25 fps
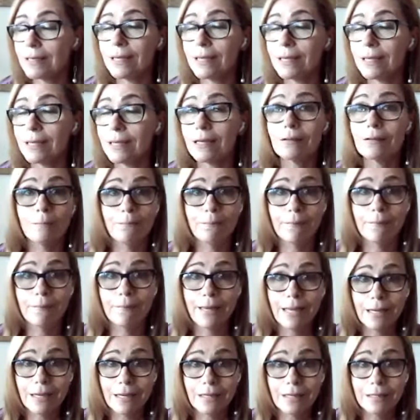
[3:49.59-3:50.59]
Now, the
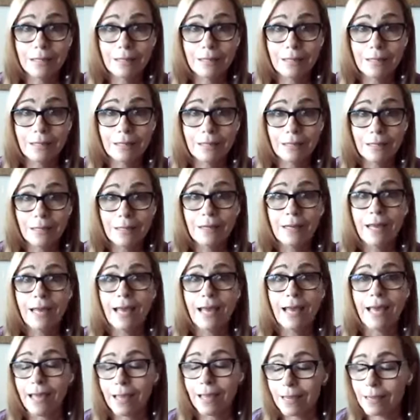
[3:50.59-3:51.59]
main
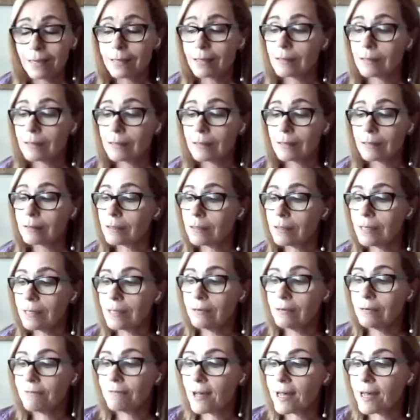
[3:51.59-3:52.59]
angle
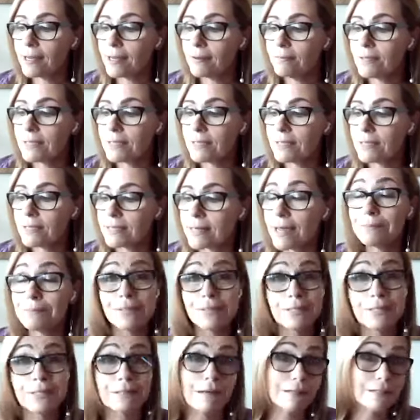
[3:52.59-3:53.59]
in 5
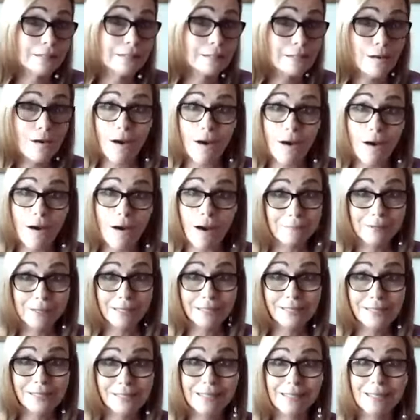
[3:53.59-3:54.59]
steps is
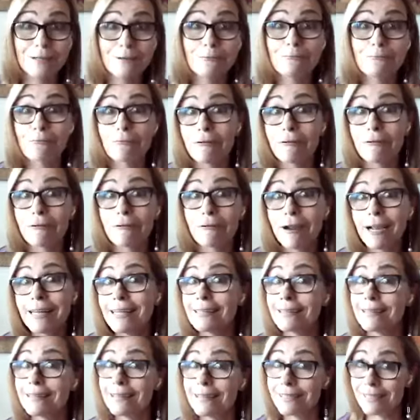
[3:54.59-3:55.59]
obviously
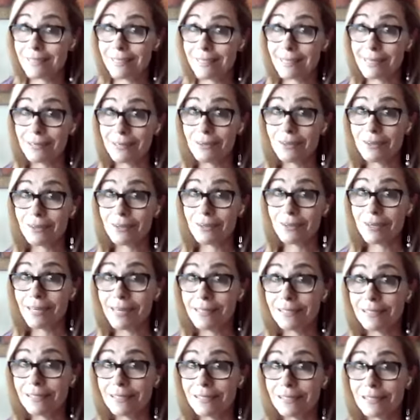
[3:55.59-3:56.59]
writing the
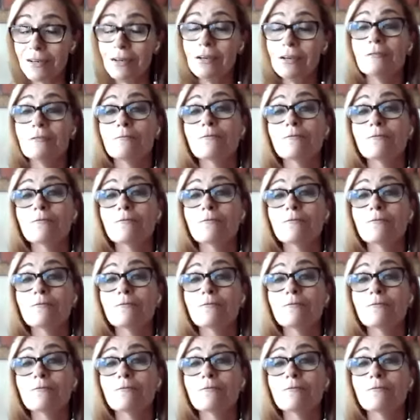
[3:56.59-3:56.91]
series